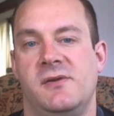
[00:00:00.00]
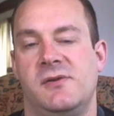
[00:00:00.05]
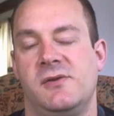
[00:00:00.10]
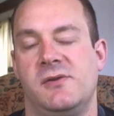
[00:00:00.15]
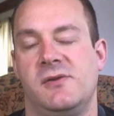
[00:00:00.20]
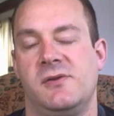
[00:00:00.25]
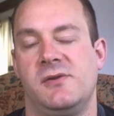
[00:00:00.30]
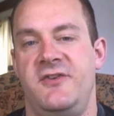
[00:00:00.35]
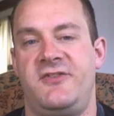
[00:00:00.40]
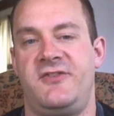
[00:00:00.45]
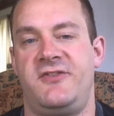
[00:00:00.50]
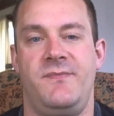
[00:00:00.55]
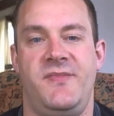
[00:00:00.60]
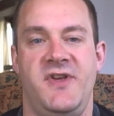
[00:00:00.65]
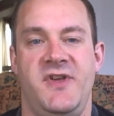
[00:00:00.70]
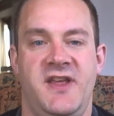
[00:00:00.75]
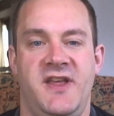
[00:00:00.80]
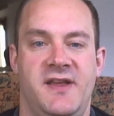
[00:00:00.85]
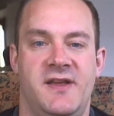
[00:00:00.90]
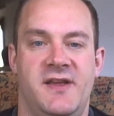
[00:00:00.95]
Reason
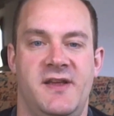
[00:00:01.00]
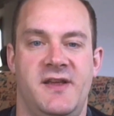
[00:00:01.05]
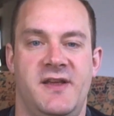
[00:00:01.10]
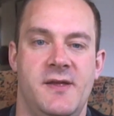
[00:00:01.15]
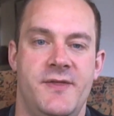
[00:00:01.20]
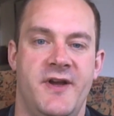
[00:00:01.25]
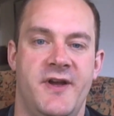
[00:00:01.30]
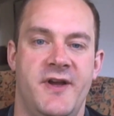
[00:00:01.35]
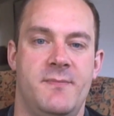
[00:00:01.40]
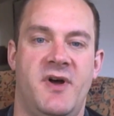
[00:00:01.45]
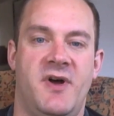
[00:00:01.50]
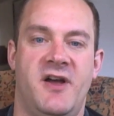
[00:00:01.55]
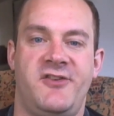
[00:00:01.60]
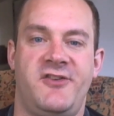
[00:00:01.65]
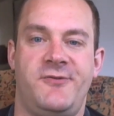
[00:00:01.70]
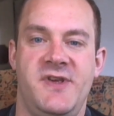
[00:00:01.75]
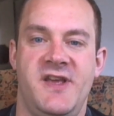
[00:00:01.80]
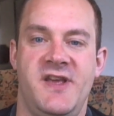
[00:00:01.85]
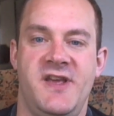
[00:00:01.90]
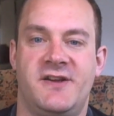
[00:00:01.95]
B, there
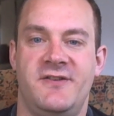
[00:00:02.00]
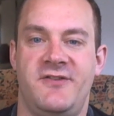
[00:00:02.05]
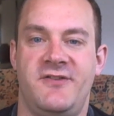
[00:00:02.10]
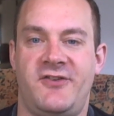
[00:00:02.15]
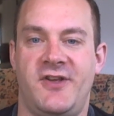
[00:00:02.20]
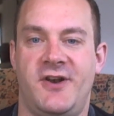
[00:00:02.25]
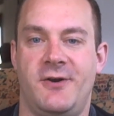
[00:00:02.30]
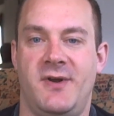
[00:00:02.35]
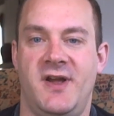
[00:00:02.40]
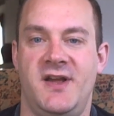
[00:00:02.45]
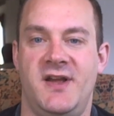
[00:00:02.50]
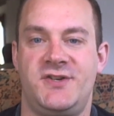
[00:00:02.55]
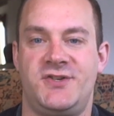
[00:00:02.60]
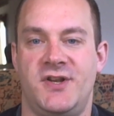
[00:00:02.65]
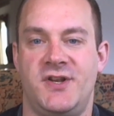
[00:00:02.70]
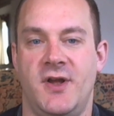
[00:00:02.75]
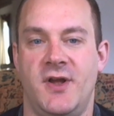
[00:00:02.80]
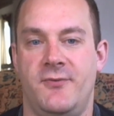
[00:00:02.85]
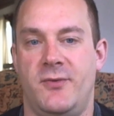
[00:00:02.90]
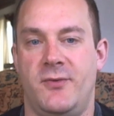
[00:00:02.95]
must be a
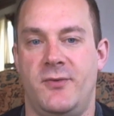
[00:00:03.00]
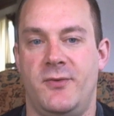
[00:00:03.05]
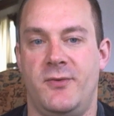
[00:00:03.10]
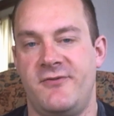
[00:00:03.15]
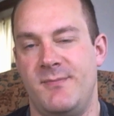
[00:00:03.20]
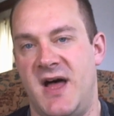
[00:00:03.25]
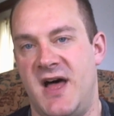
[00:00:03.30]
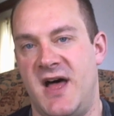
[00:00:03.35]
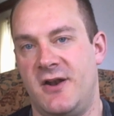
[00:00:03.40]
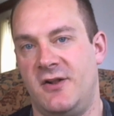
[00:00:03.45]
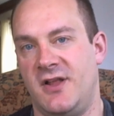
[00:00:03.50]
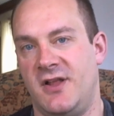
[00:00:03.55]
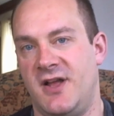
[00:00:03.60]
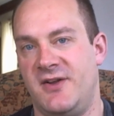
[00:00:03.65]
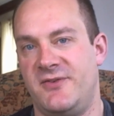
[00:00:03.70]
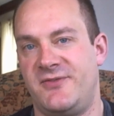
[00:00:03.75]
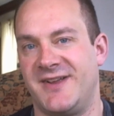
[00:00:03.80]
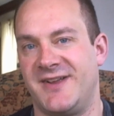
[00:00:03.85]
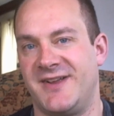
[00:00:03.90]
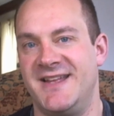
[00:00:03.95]
consideration of one's model
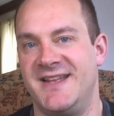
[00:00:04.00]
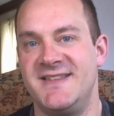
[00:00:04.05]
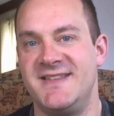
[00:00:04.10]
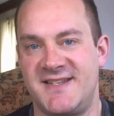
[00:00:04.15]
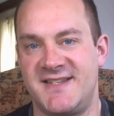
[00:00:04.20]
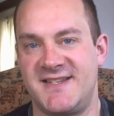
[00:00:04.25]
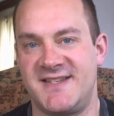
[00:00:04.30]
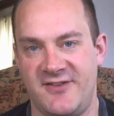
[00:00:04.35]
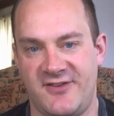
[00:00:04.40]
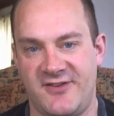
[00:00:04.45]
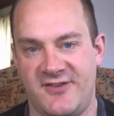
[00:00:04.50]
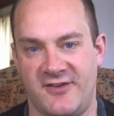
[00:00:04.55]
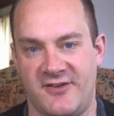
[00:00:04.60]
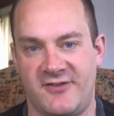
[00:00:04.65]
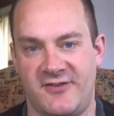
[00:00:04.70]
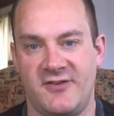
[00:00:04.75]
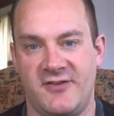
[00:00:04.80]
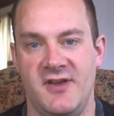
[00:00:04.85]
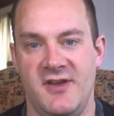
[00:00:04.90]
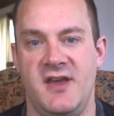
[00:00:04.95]
of
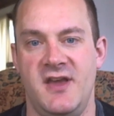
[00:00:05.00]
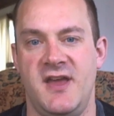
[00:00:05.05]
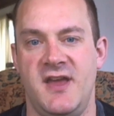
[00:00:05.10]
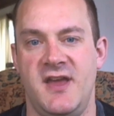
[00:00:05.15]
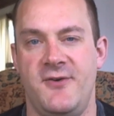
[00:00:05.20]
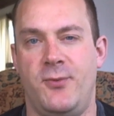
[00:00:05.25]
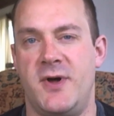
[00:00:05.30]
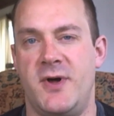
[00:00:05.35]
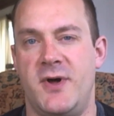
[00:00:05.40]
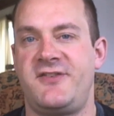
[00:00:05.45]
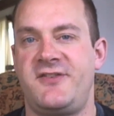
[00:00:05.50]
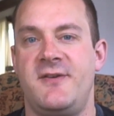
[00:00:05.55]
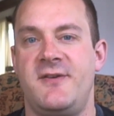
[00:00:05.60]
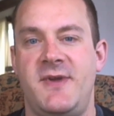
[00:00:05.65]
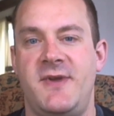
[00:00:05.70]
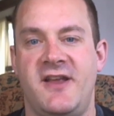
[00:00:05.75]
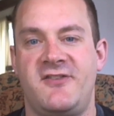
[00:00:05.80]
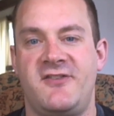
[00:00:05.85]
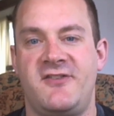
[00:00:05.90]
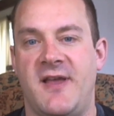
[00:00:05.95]
consensus if one is to
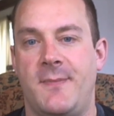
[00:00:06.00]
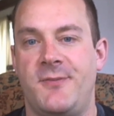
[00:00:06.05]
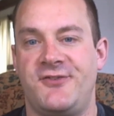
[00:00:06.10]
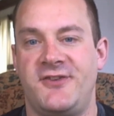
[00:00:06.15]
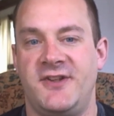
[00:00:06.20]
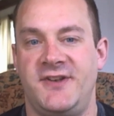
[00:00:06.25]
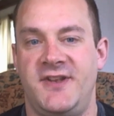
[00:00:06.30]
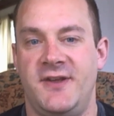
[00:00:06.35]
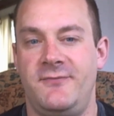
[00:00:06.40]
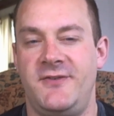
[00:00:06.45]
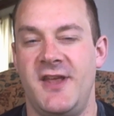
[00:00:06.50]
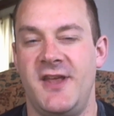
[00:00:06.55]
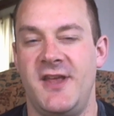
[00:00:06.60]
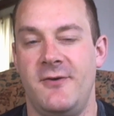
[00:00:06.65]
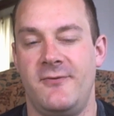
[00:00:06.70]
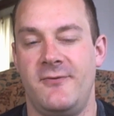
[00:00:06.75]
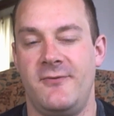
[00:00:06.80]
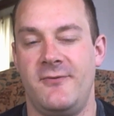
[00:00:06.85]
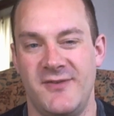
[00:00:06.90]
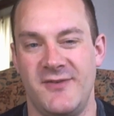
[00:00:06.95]
make
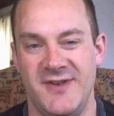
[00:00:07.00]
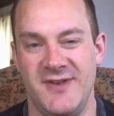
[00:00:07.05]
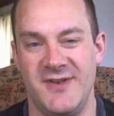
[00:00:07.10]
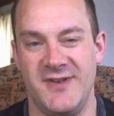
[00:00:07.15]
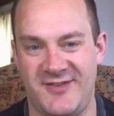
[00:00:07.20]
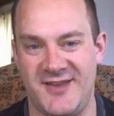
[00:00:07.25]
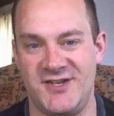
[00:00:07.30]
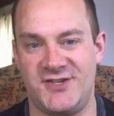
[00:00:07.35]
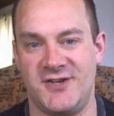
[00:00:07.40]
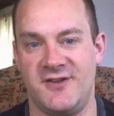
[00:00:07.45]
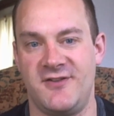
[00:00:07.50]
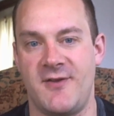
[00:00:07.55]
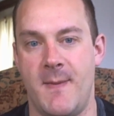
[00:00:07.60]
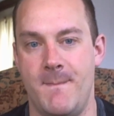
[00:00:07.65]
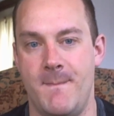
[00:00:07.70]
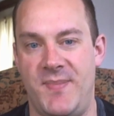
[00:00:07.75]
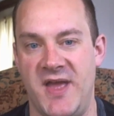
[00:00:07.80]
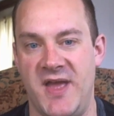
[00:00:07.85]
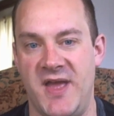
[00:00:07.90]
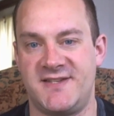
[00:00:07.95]
substantive decisions
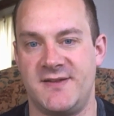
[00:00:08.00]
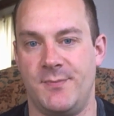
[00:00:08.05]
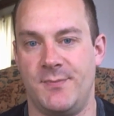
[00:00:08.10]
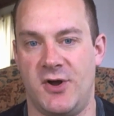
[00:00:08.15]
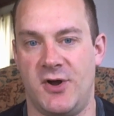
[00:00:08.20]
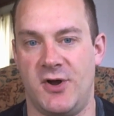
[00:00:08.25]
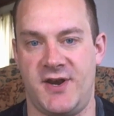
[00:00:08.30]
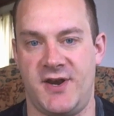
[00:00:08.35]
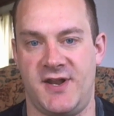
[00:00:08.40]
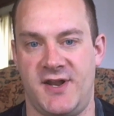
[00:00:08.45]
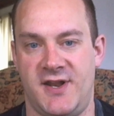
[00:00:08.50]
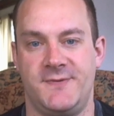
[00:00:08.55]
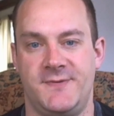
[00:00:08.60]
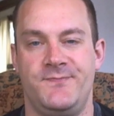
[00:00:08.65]
based upon it.